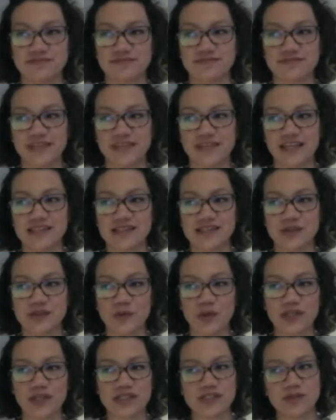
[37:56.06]
it's
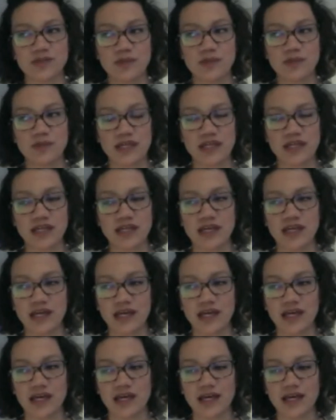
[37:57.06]
going to be
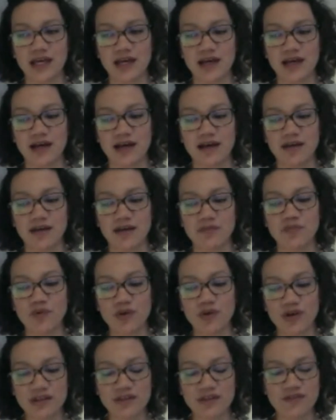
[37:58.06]

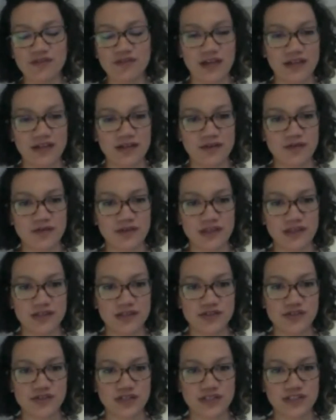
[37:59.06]
more in the vein of
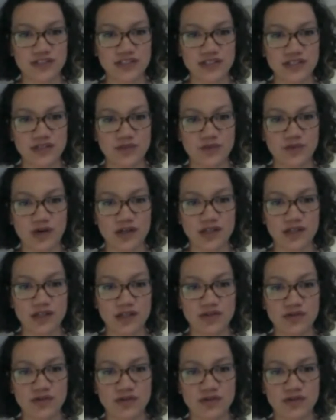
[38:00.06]
illustration and walking you